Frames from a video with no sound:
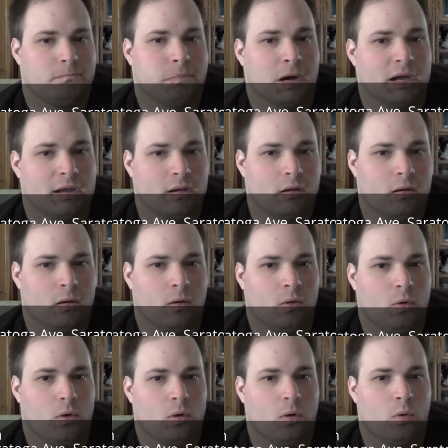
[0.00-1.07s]
But
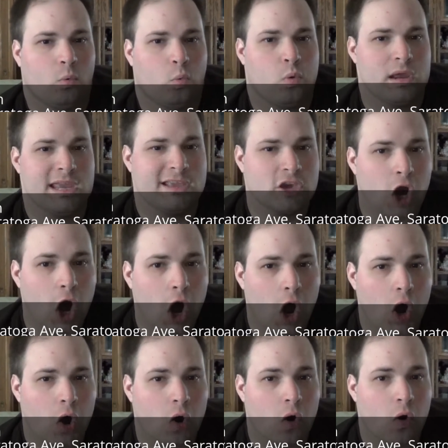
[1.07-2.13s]
we
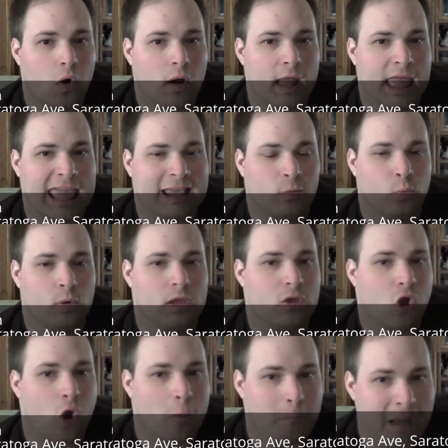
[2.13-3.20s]
go and
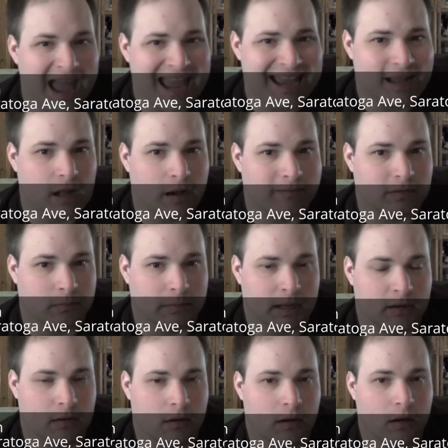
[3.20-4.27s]
we obey
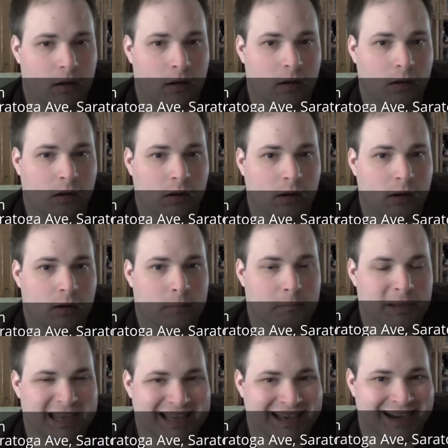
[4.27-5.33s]
government
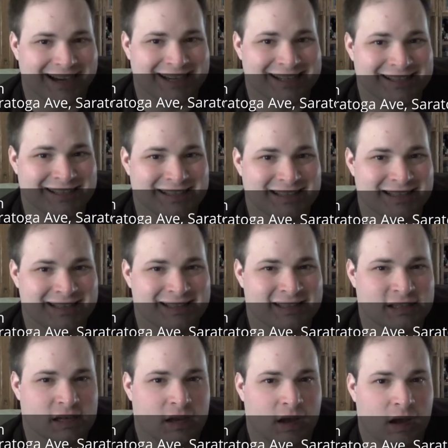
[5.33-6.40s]

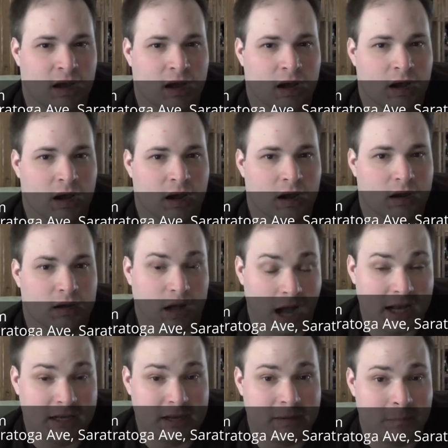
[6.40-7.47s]
because
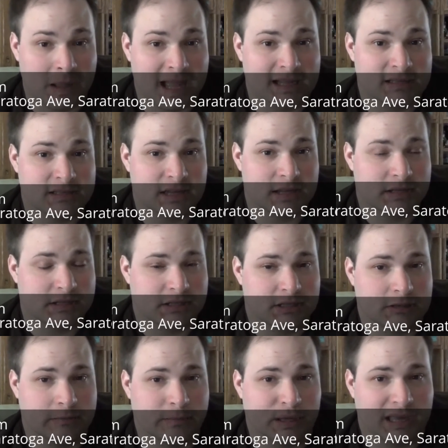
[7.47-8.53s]
God commands us
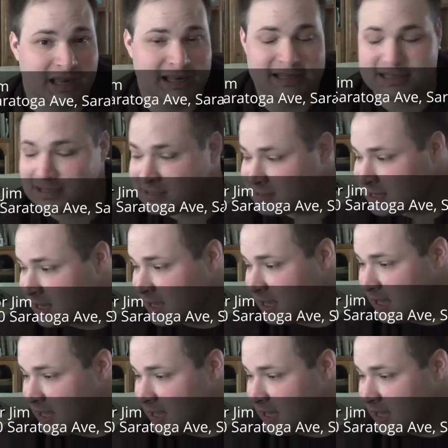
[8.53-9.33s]
to, because